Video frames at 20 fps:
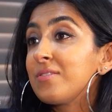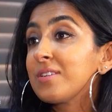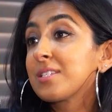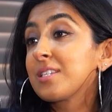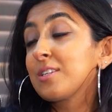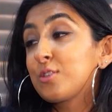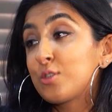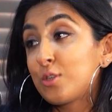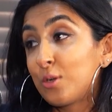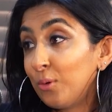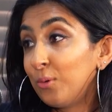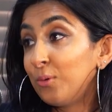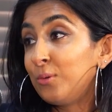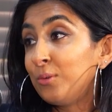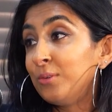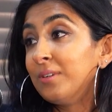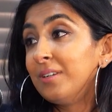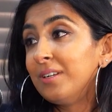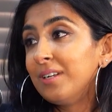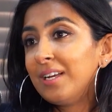is a tune.
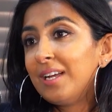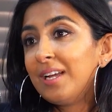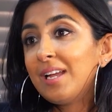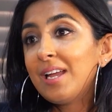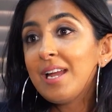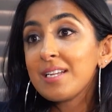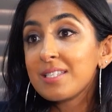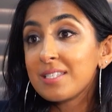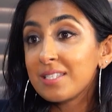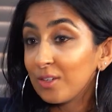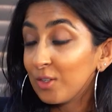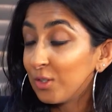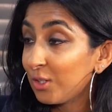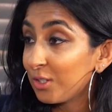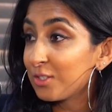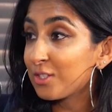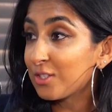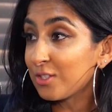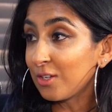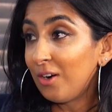It's a
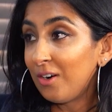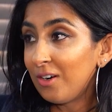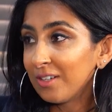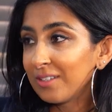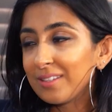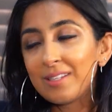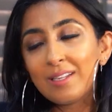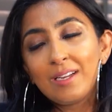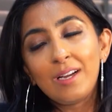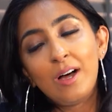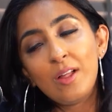good song. Yes.